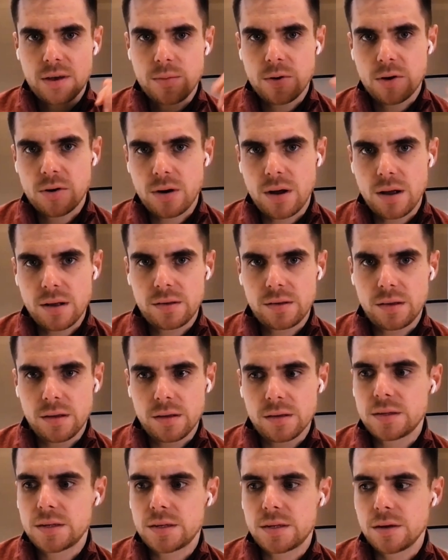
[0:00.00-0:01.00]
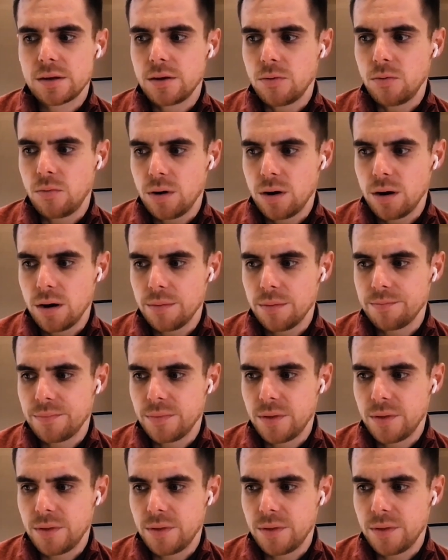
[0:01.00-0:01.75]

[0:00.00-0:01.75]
come across this, where